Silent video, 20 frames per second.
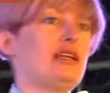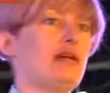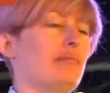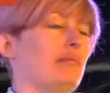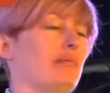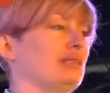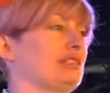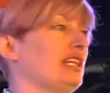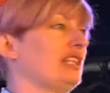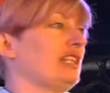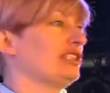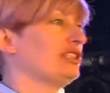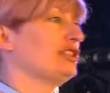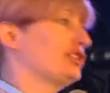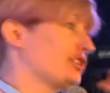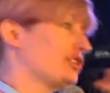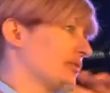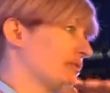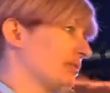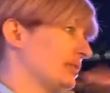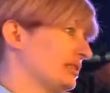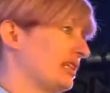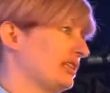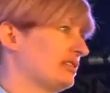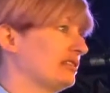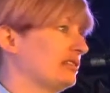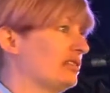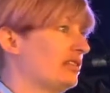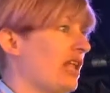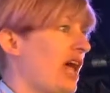My dad
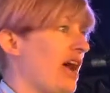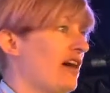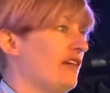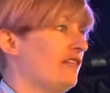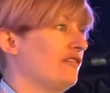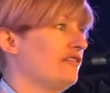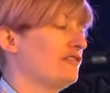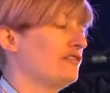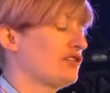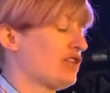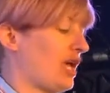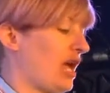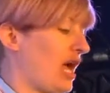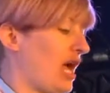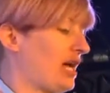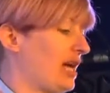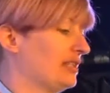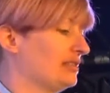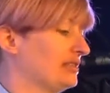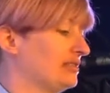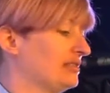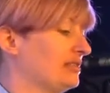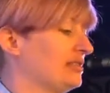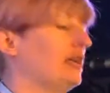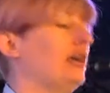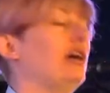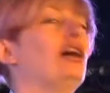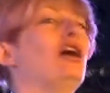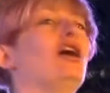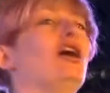had left, and
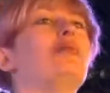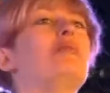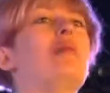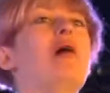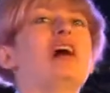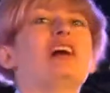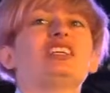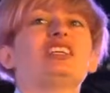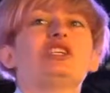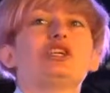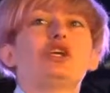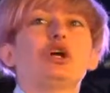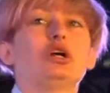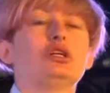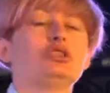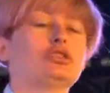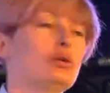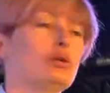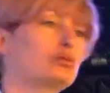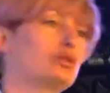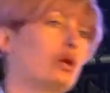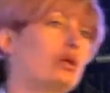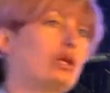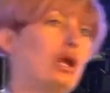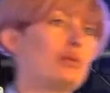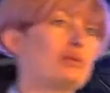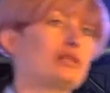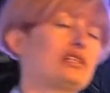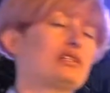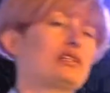oh my God, I was going
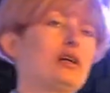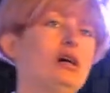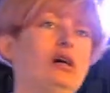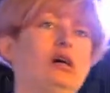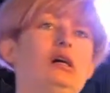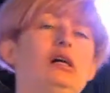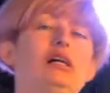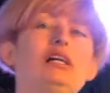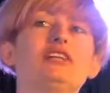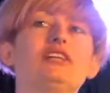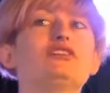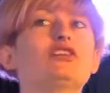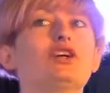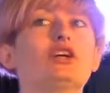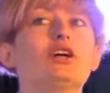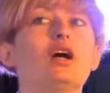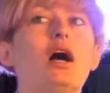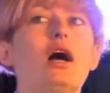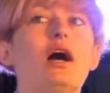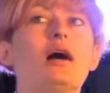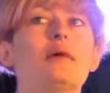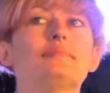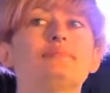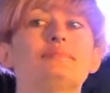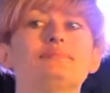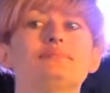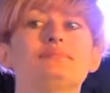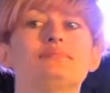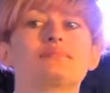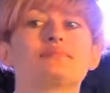out with this guy that
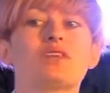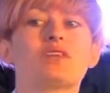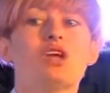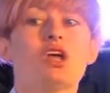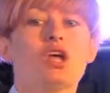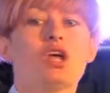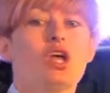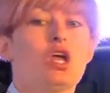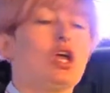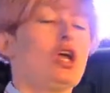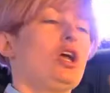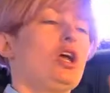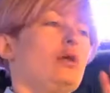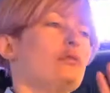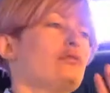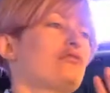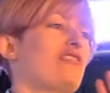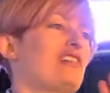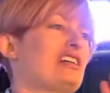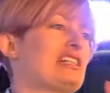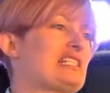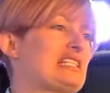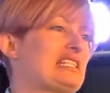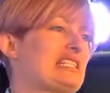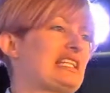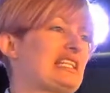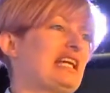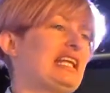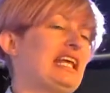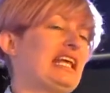was very
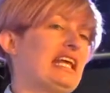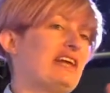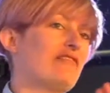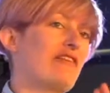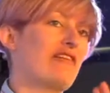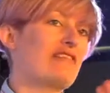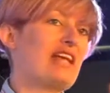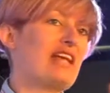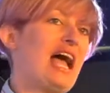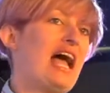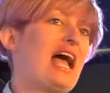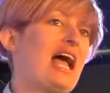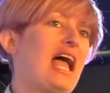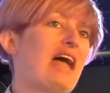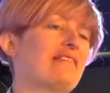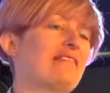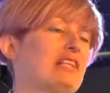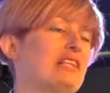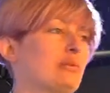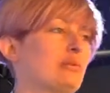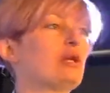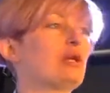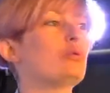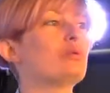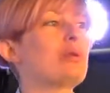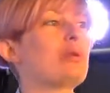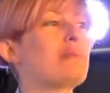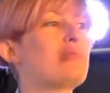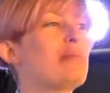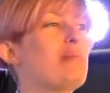skinny and very hairy, so we
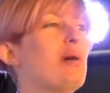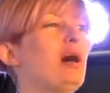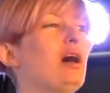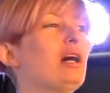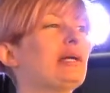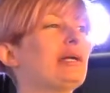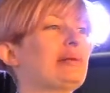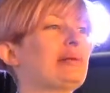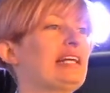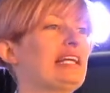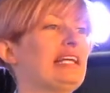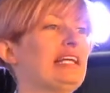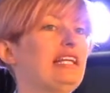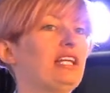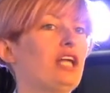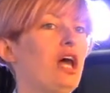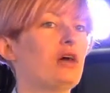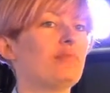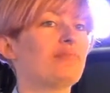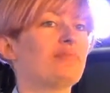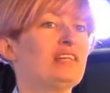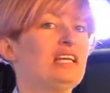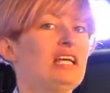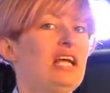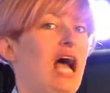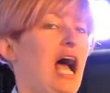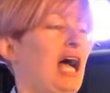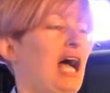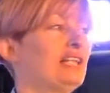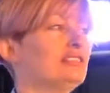called him the pipe cleaner.
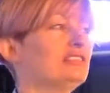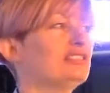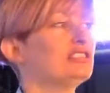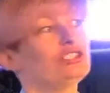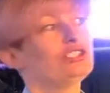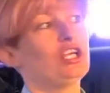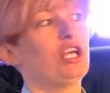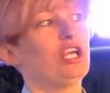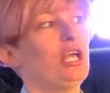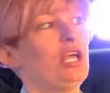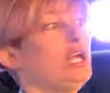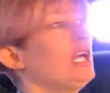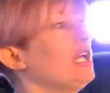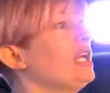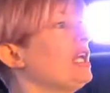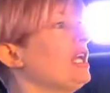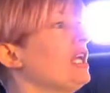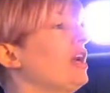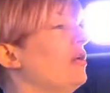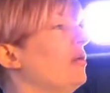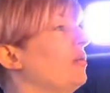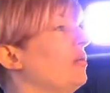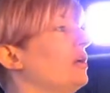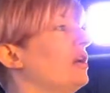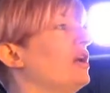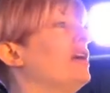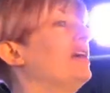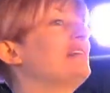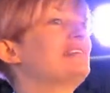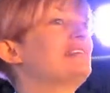And he
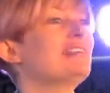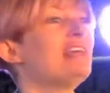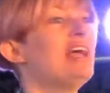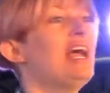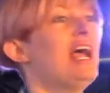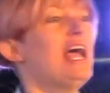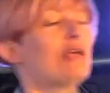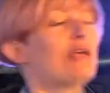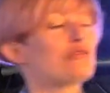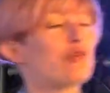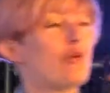was from